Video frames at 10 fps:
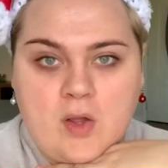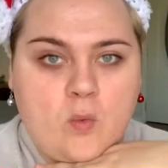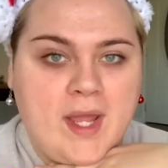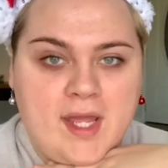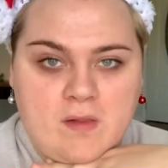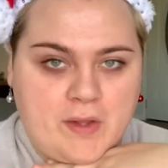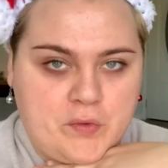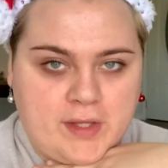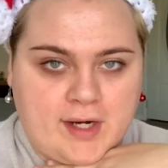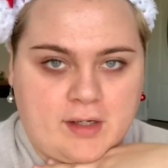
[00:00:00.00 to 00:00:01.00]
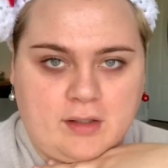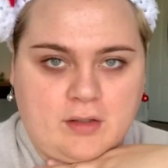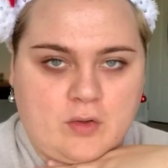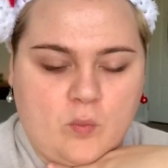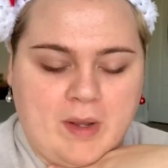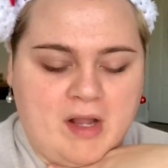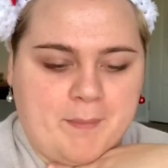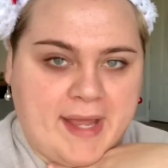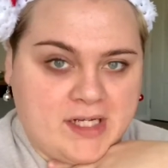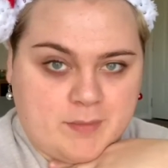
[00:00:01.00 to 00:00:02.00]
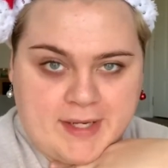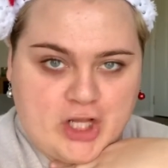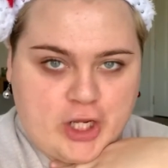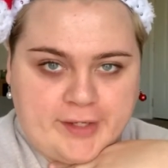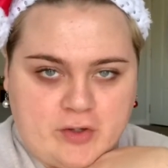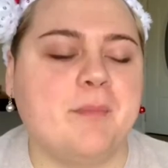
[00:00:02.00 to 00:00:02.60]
Why, hello there. Welcome back to my channel.